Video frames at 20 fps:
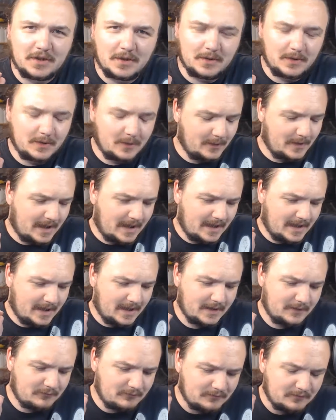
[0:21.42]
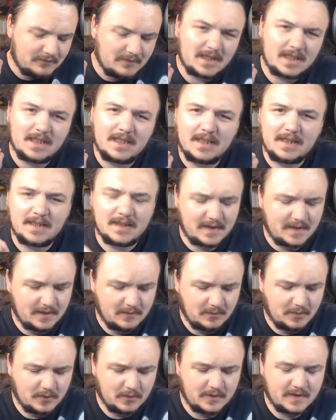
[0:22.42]
you a really
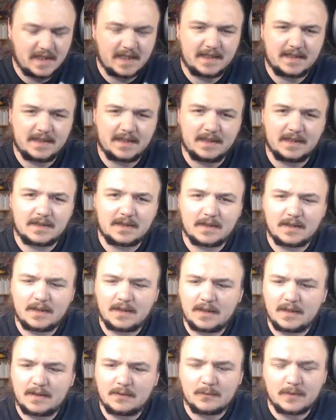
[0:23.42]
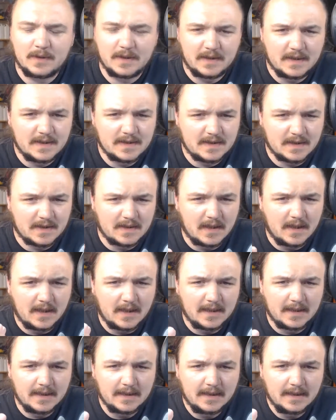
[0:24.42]
simple technique with this guy.